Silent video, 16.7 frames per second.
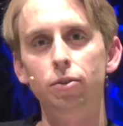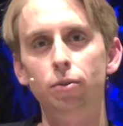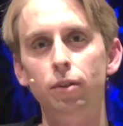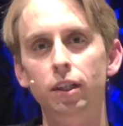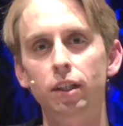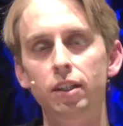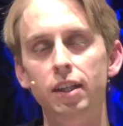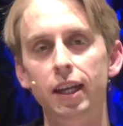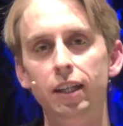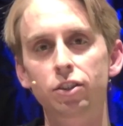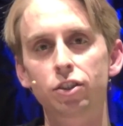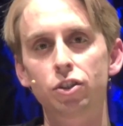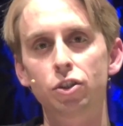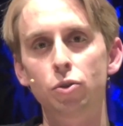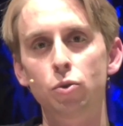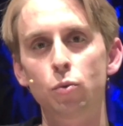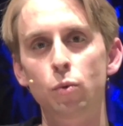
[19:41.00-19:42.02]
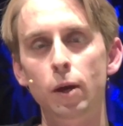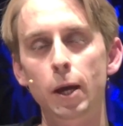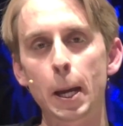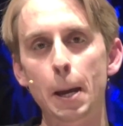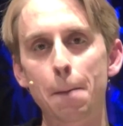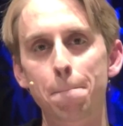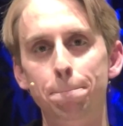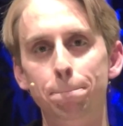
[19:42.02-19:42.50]
it next to.
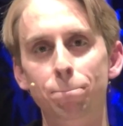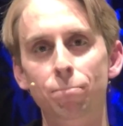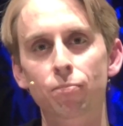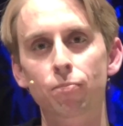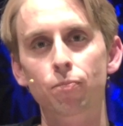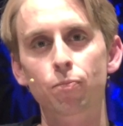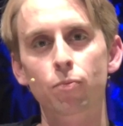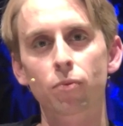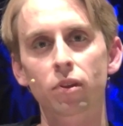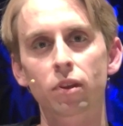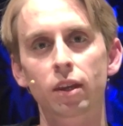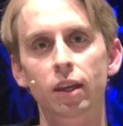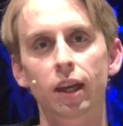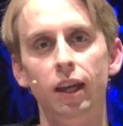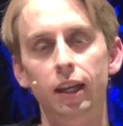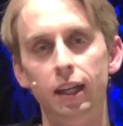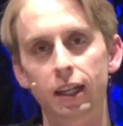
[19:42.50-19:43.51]
Um, Uh,